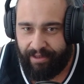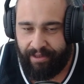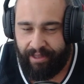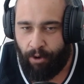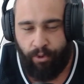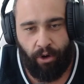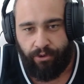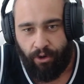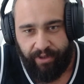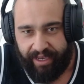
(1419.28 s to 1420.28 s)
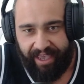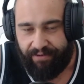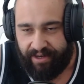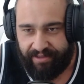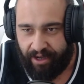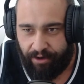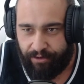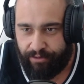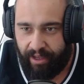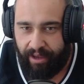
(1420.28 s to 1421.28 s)
And we all know that Kevin is not going to
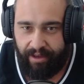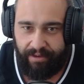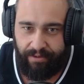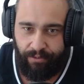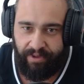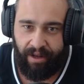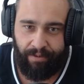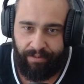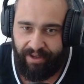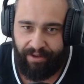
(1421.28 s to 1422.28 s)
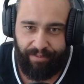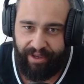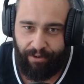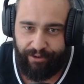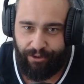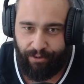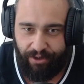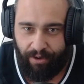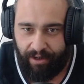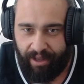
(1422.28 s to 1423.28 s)
do that. Neither me or Tony are
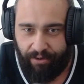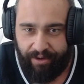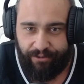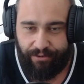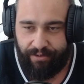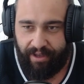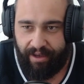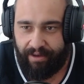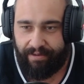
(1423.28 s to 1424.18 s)
going to allow him to do that.